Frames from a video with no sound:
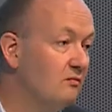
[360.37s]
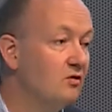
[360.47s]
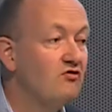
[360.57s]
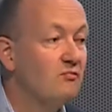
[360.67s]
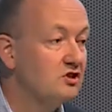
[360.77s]

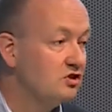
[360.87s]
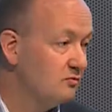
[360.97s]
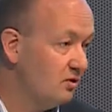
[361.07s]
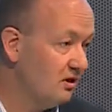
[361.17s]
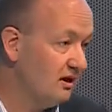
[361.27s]
most mature
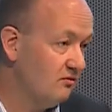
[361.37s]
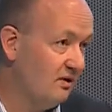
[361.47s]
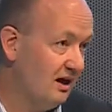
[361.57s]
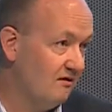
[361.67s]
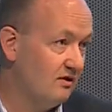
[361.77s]
model that we
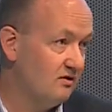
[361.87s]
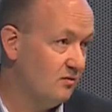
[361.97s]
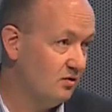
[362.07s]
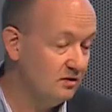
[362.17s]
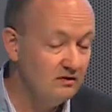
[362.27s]
have at the
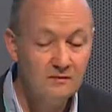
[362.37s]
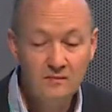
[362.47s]
moment.